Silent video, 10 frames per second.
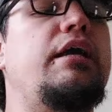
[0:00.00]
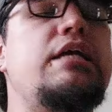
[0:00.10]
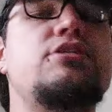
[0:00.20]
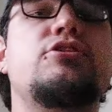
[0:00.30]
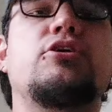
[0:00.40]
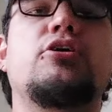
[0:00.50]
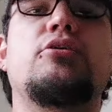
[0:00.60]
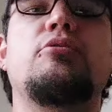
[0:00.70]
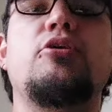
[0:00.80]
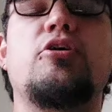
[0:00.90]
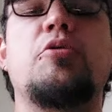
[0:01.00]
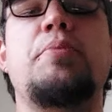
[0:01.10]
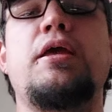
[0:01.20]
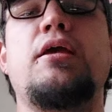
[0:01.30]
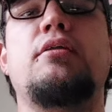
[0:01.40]
Eastern
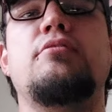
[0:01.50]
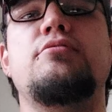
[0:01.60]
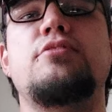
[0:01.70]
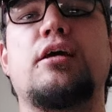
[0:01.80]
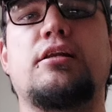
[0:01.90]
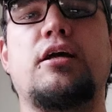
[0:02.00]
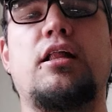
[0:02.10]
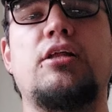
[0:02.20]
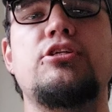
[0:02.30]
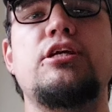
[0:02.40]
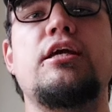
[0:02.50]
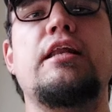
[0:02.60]
European technology